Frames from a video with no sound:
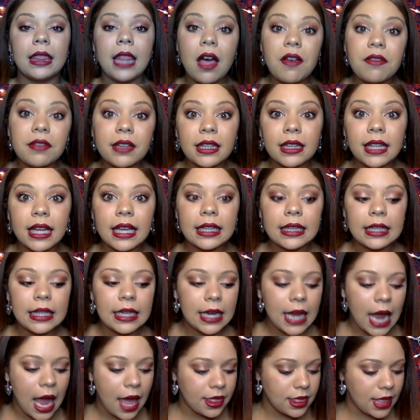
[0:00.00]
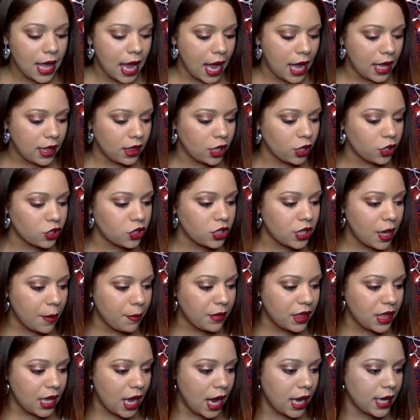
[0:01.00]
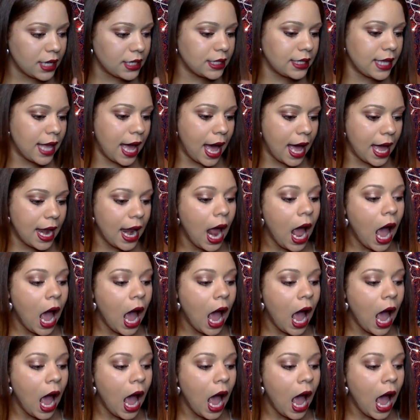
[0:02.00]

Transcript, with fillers: loving lately, and then there's some things that